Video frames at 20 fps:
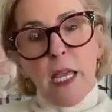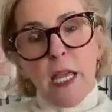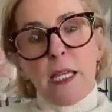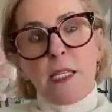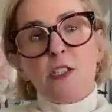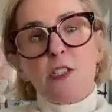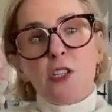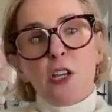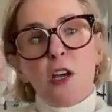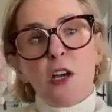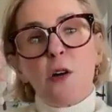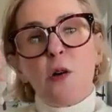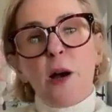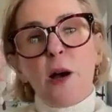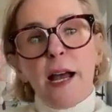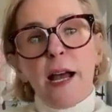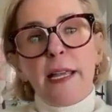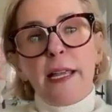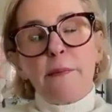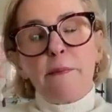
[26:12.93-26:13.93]
And so
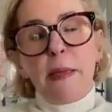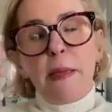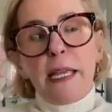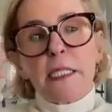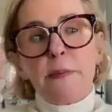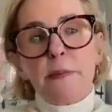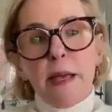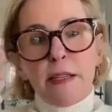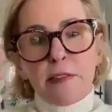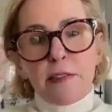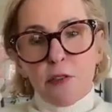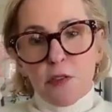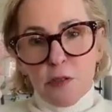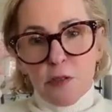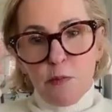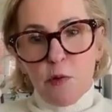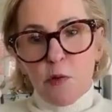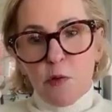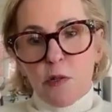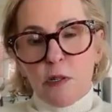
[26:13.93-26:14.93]
I paid spousal
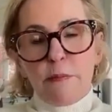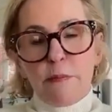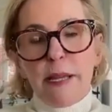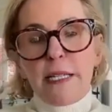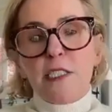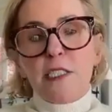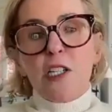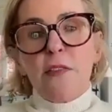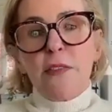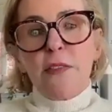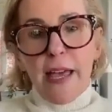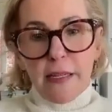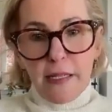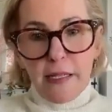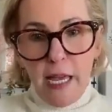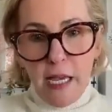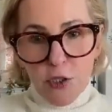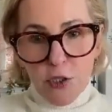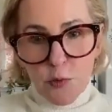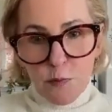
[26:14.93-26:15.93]
support based on that
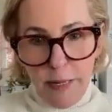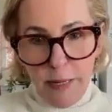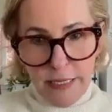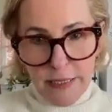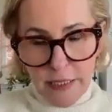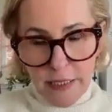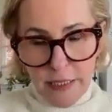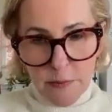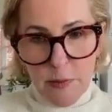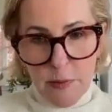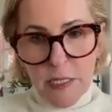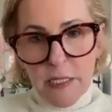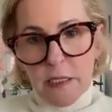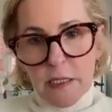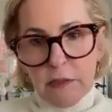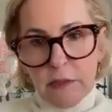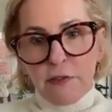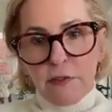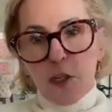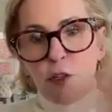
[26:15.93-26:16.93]
cash basis because
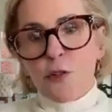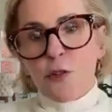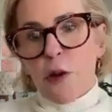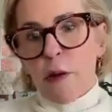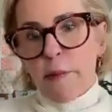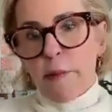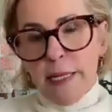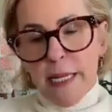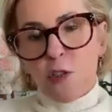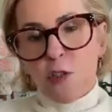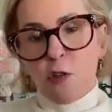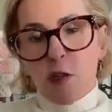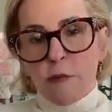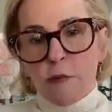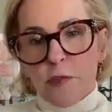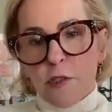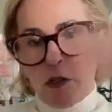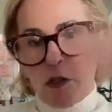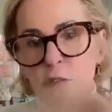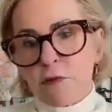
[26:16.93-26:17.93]
it flowed through. I'm an S
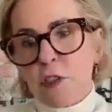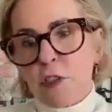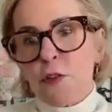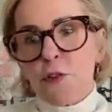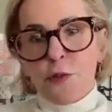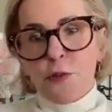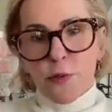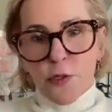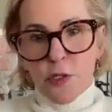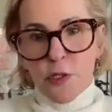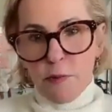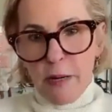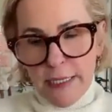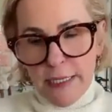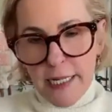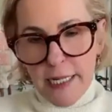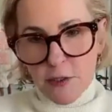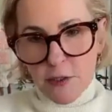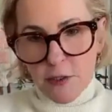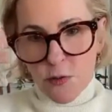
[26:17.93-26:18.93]
corp, so it flowed through to my
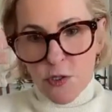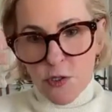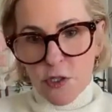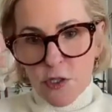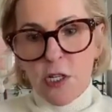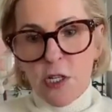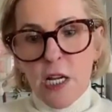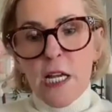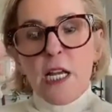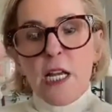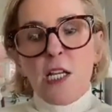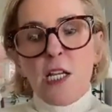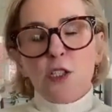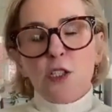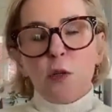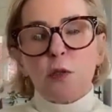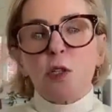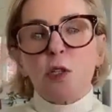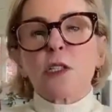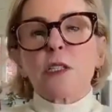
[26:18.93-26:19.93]
tax return.
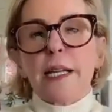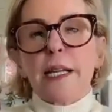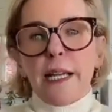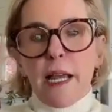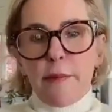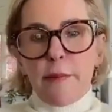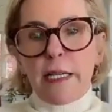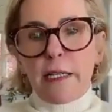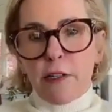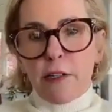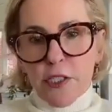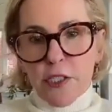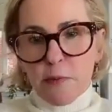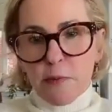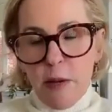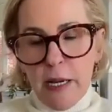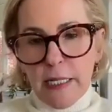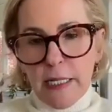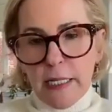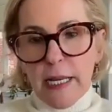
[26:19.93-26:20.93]
So it looked like I made all this
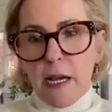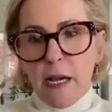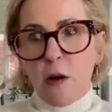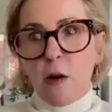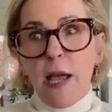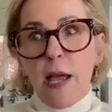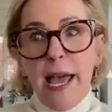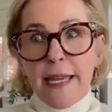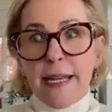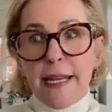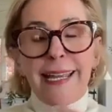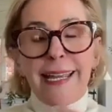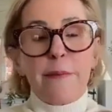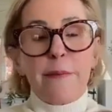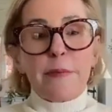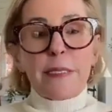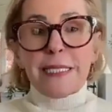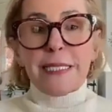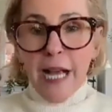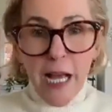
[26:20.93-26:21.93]
money. Now, had I
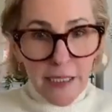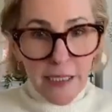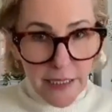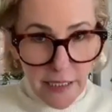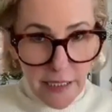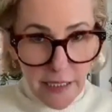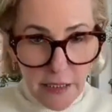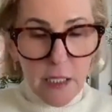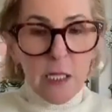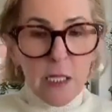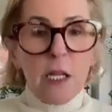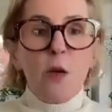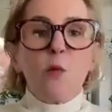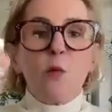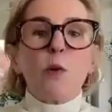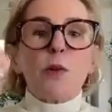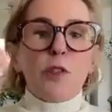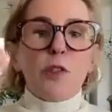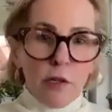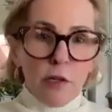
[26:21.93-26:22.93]
absconded
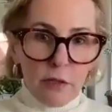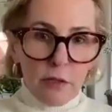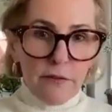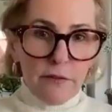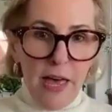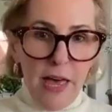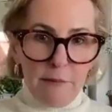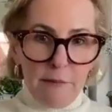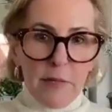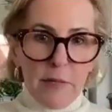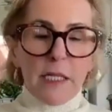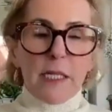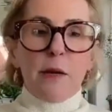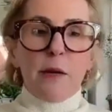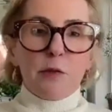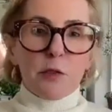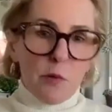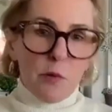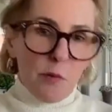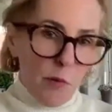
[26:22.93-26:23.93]
with all of that money
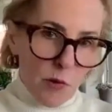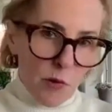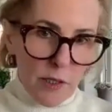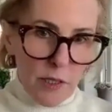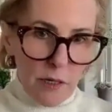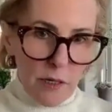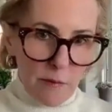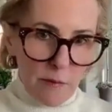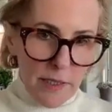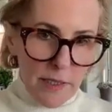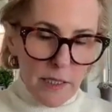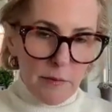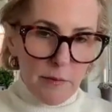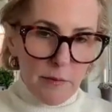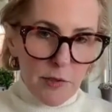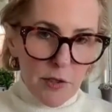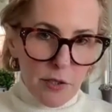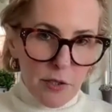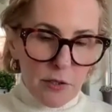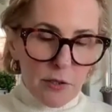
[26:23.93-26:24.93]
that was reported on my
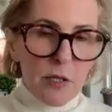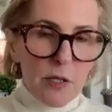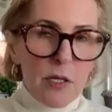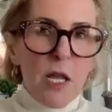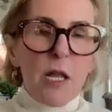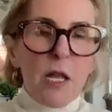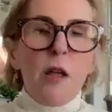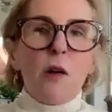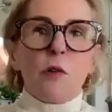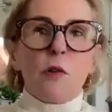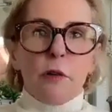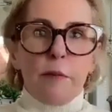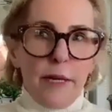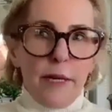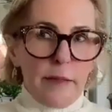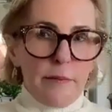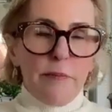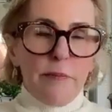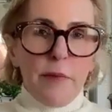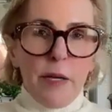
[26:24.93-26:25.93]
W-2 or on
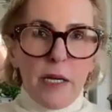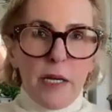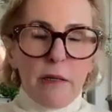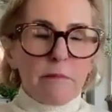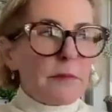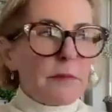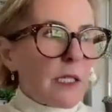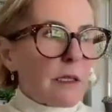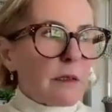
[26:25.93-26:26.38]
my